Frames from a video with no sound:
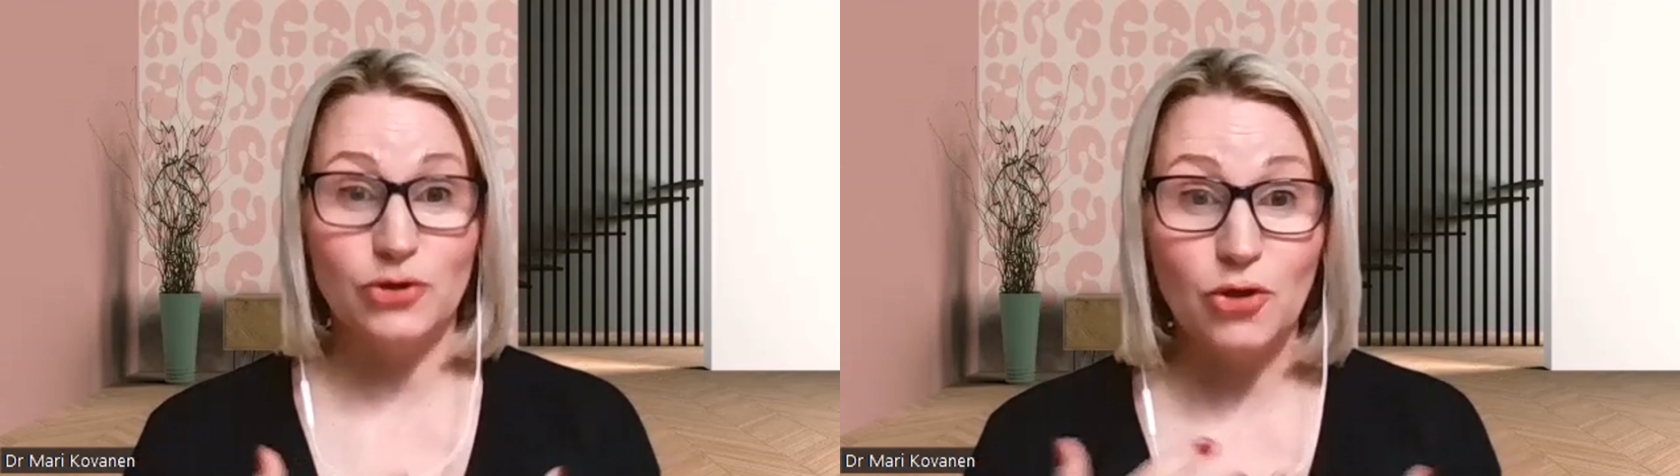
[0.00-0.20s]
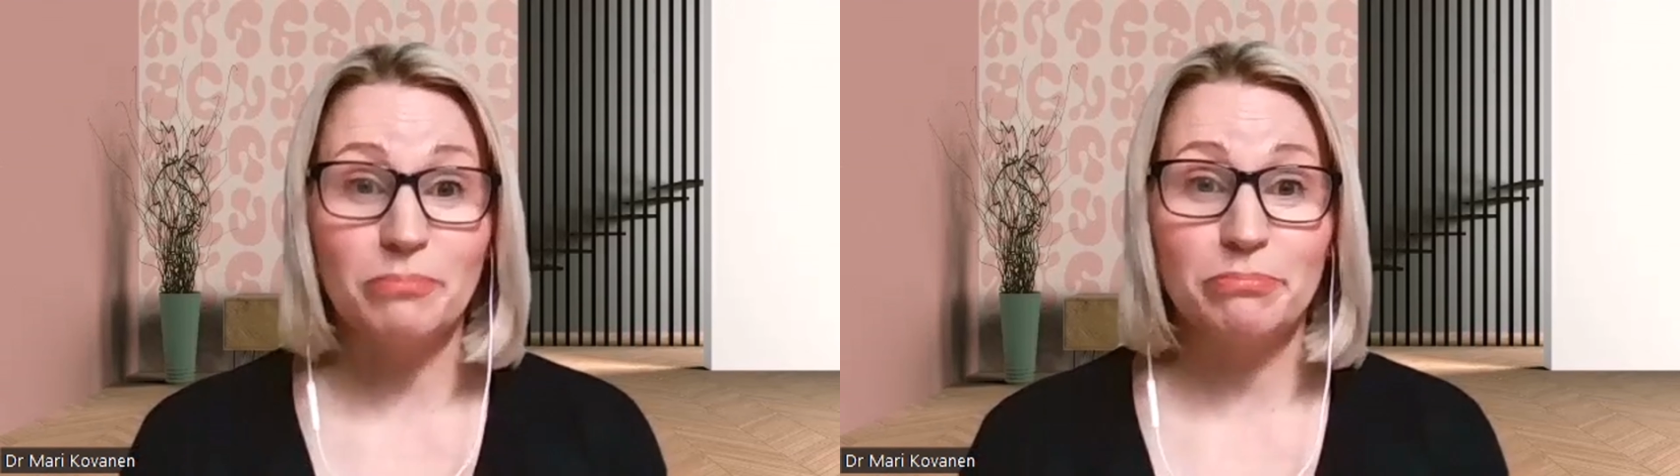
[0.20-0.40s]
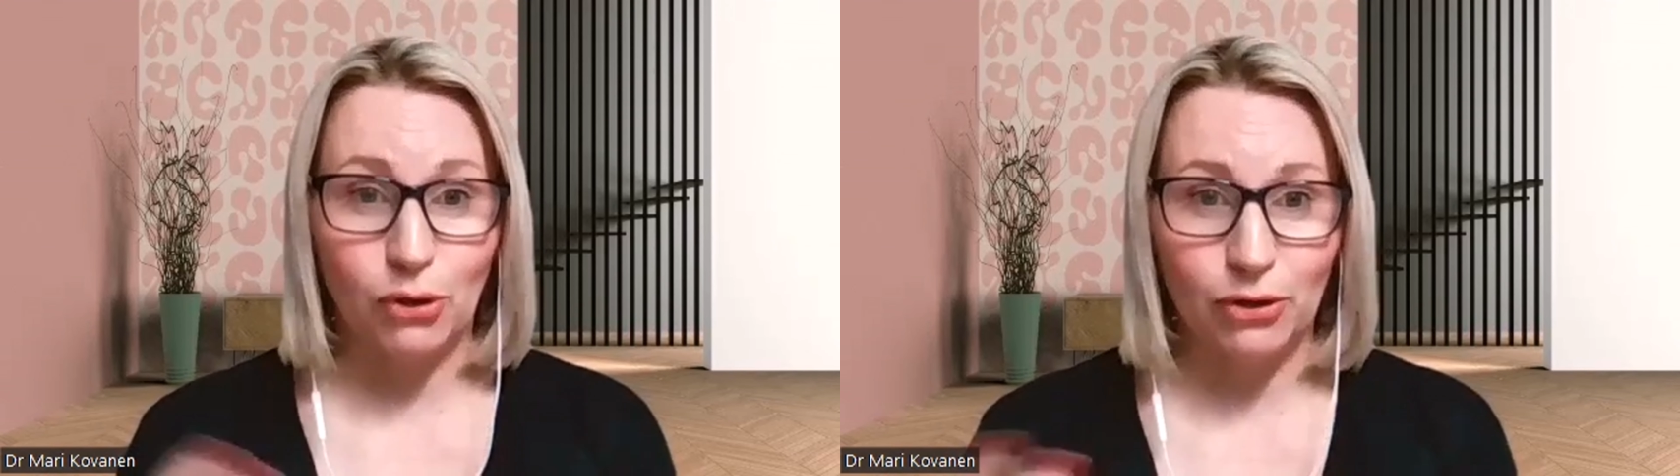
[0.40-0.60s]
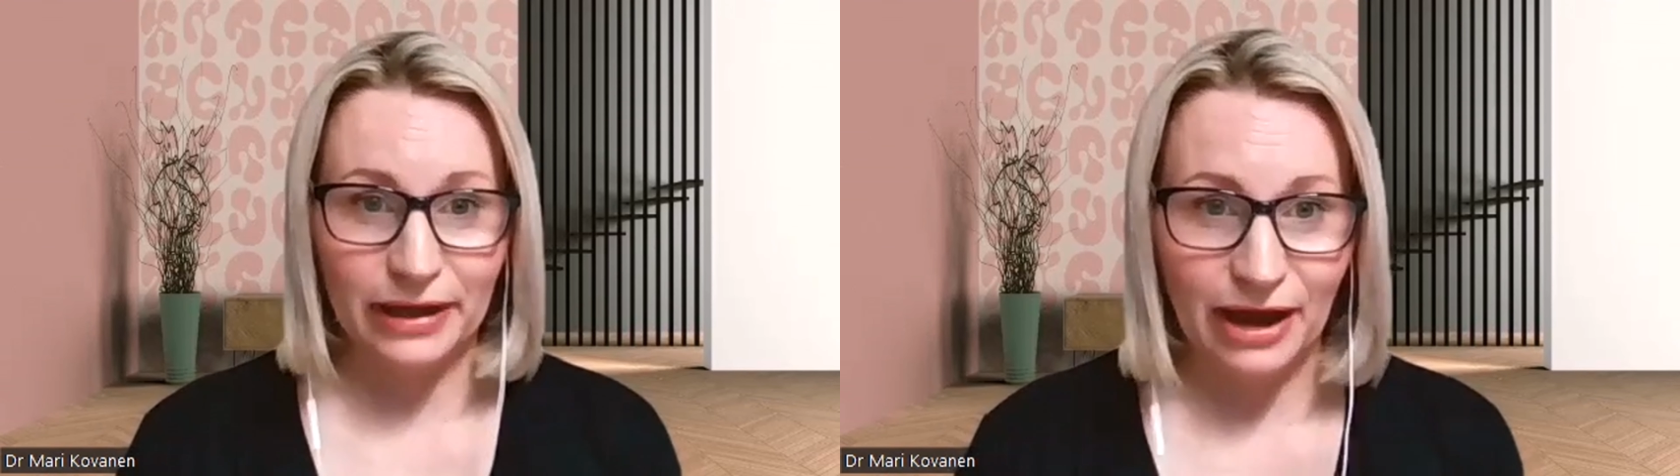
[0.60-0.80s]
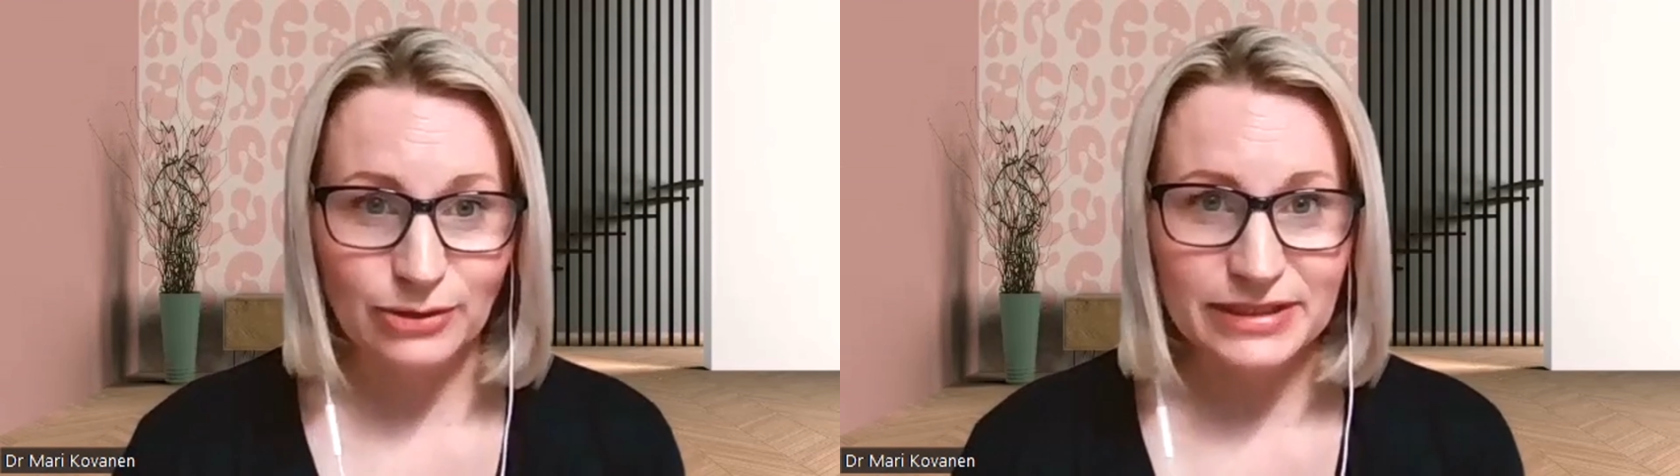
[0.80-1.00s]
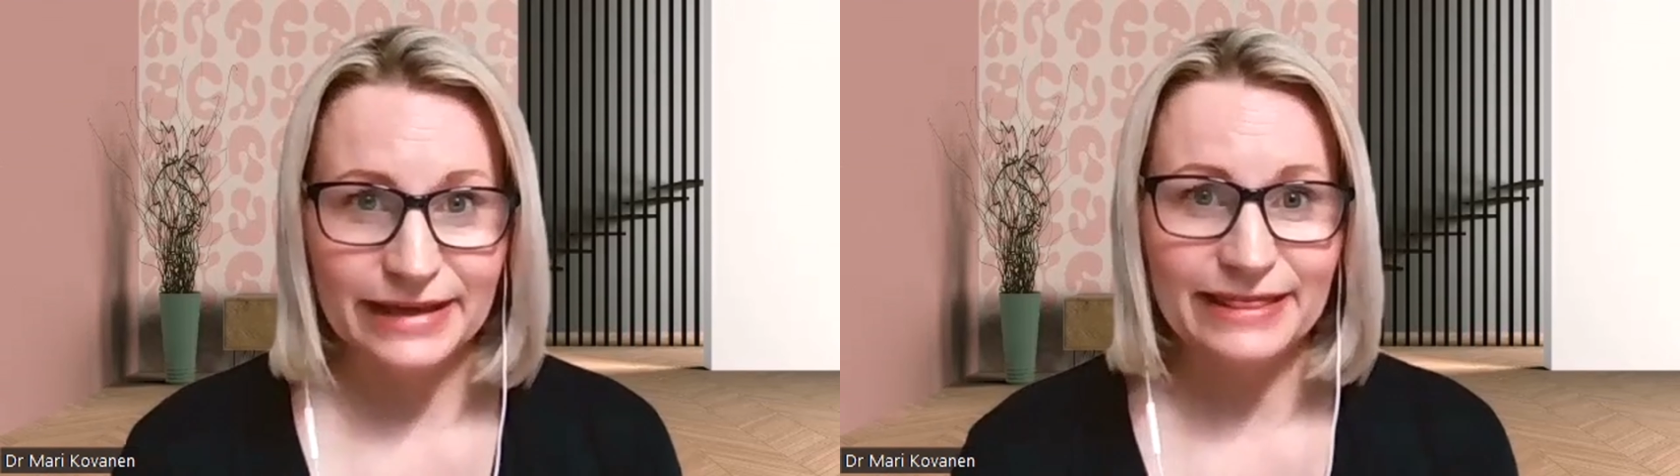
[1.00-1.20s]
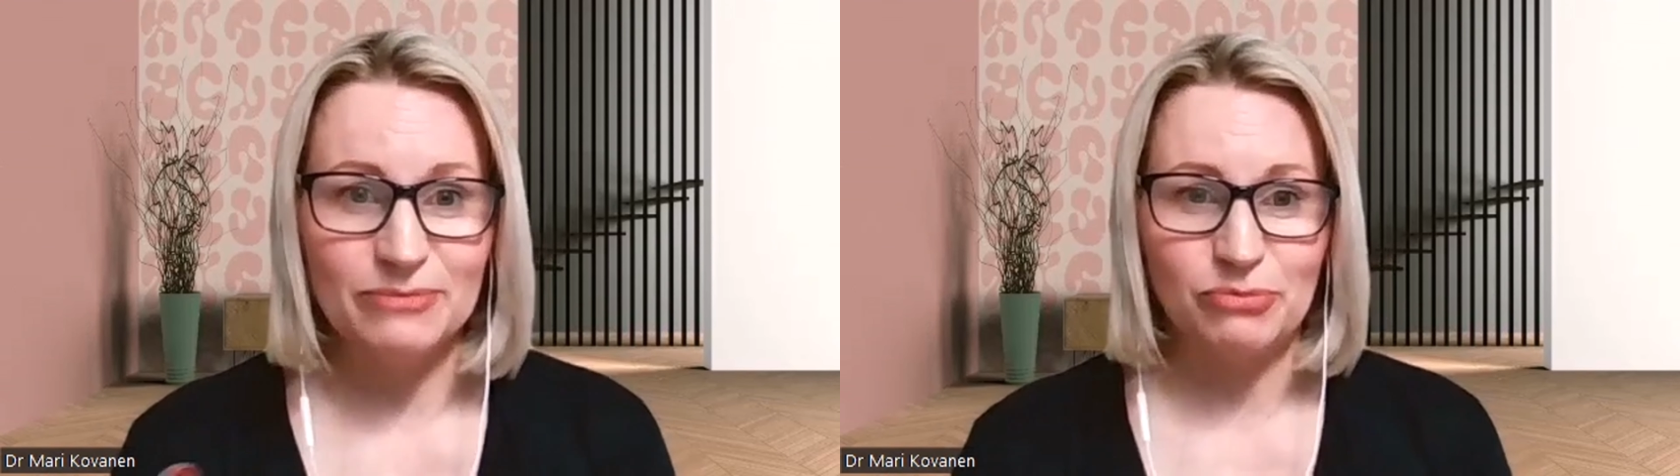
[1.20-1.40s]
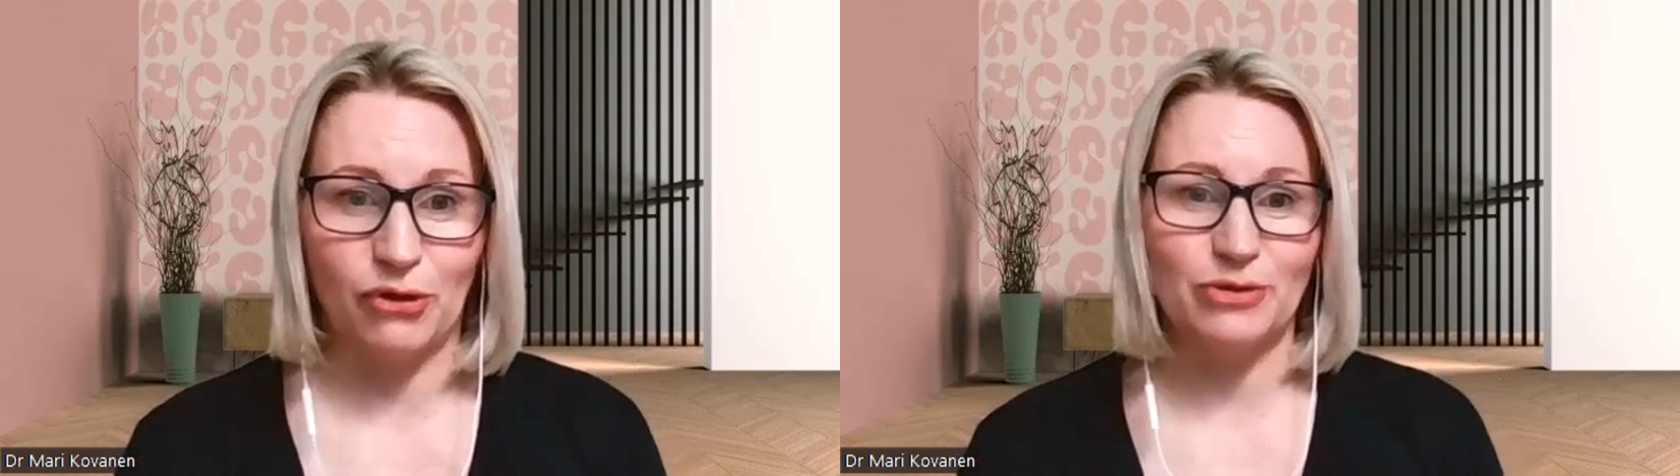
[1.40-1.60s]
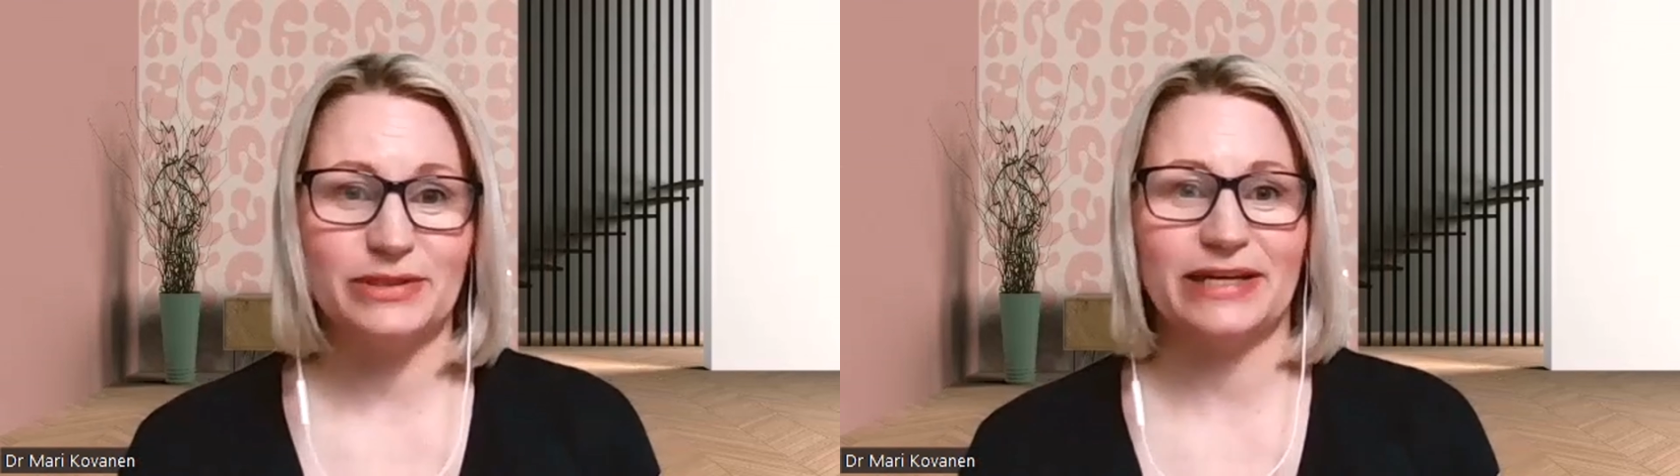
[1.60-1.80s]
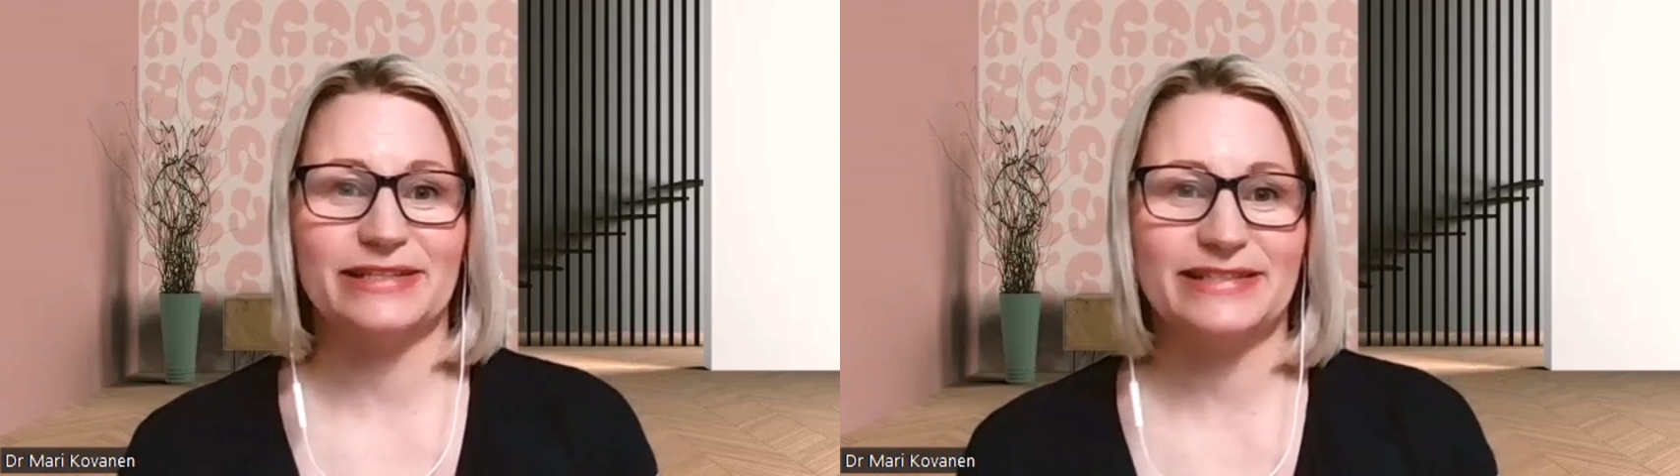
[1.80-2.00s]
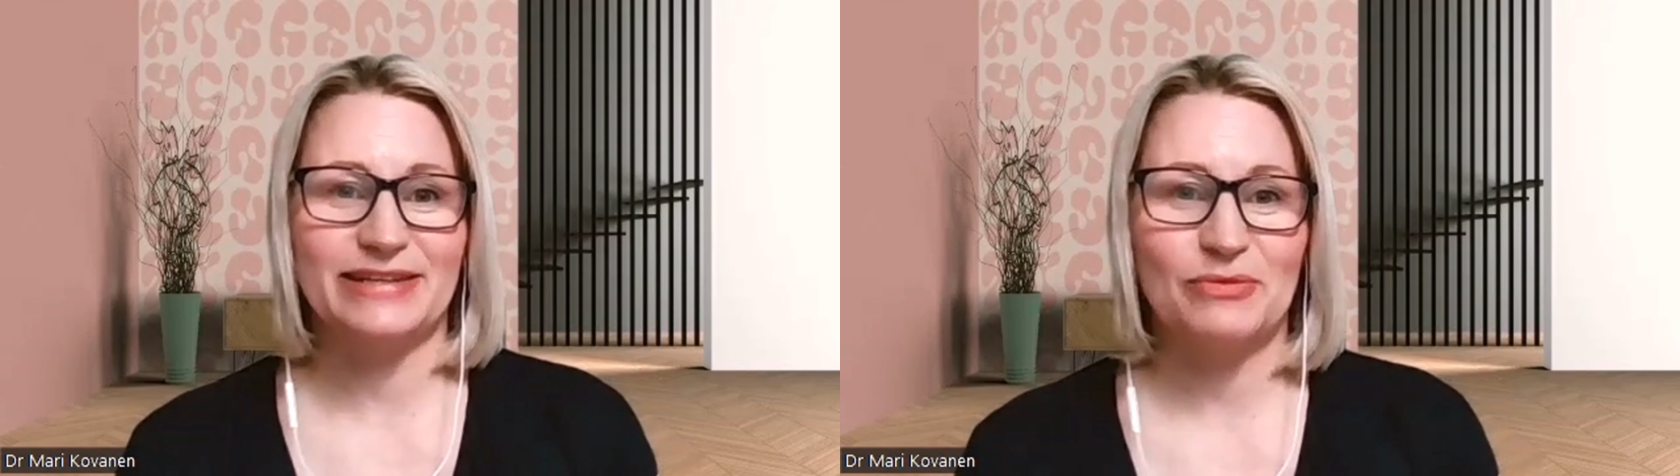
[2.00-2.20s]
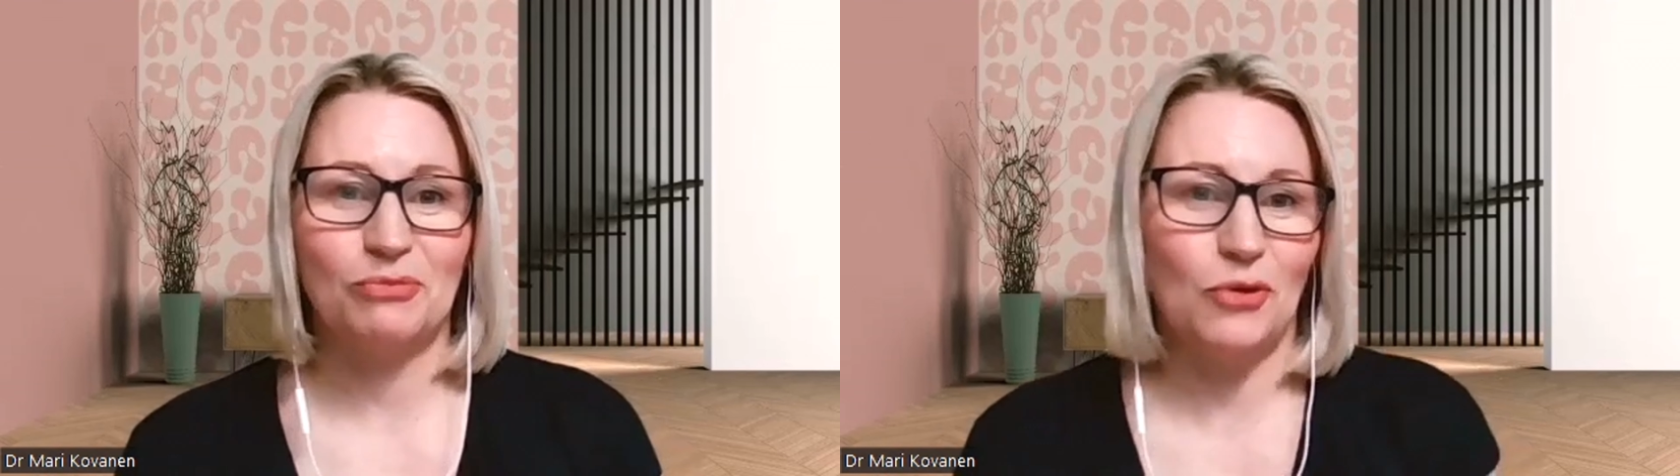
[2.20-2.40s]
not burning out in the process?